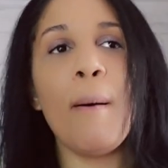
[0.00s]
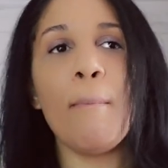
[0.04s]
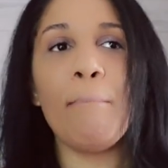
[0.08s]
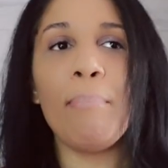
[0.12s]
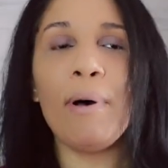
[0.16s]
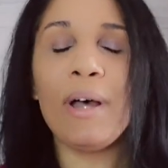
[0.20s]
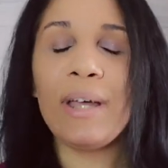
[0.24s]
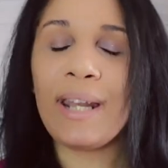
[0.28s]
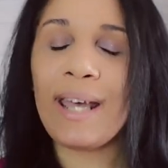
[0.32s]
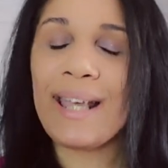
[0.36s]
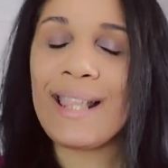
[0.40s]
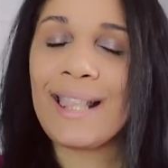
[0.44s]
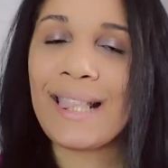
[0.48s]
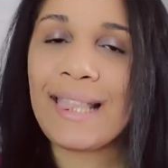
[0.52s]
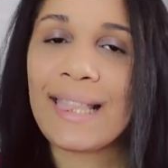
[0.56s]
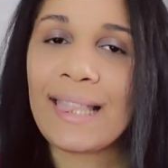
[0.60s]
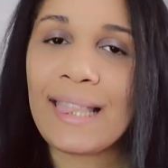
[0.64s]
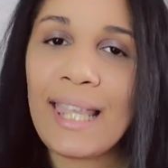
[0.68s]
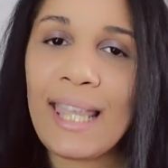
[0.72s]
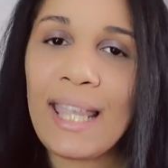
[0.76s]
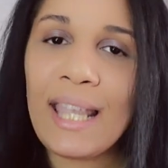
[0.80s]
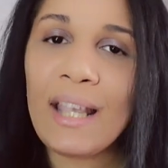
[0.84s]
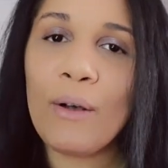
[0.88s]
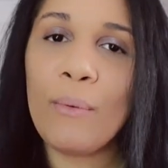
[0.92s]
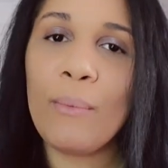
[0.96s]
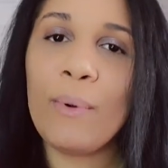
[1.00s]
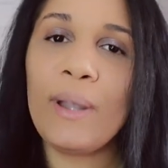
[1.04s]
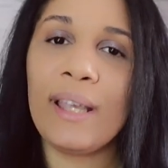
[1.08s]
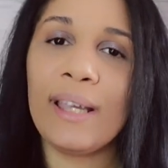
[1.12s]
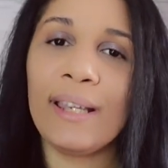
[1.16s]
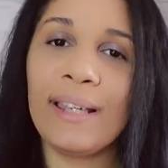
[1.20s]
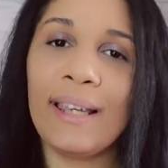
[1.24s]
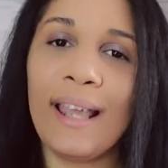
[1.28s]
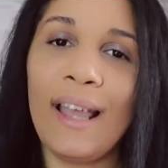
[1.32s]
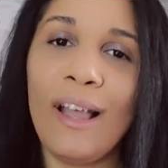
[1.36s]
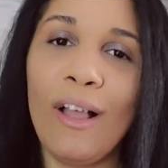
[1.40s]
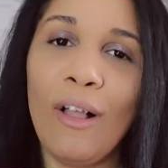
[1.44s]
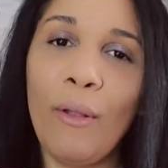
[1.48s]
But I think we
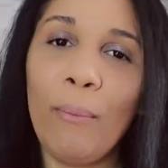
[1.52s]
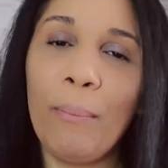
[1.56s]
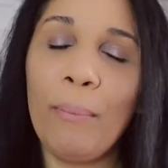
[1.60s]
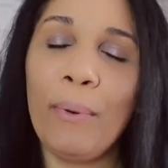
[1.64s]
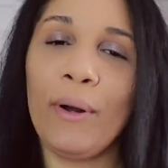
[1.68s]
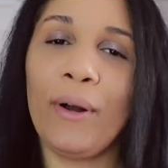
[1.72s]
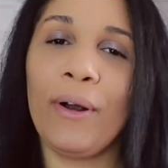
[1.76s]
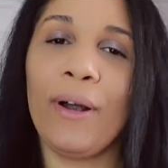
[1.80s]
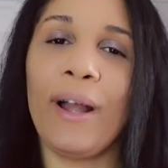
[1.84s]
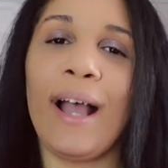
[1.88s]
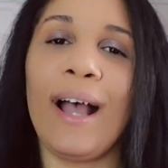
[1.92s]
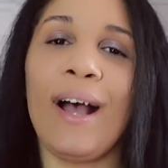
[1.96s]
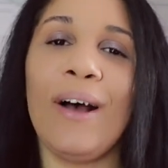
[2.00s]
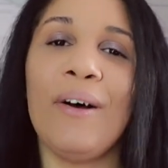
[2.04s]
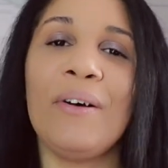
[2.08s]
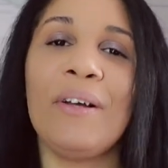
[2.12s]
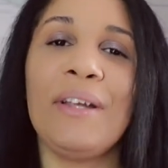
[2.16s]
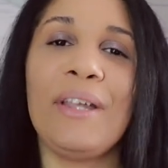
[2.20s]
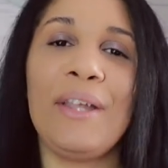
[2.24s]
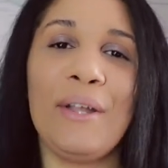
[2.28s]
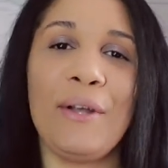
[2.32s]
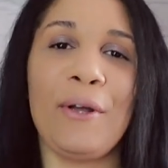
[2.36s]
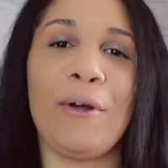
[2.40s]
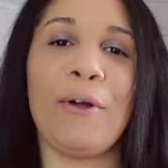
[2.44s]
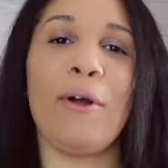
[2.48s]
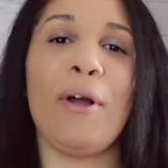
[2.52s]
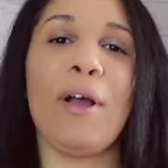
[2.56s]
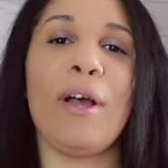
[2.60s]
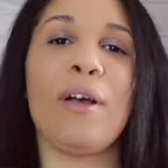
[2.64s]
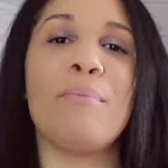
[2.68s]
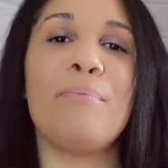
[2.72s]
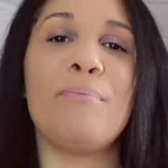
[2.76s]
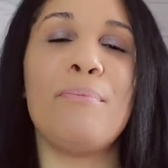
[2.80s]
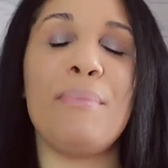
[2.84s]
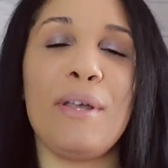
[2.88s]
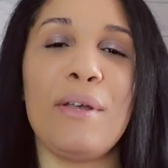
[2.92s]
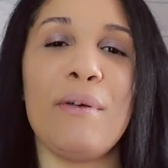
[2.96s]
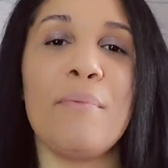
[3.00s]
can help her out here a
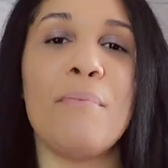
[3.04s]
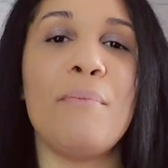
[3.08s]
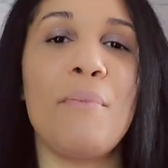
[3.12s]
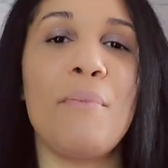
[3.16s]
bit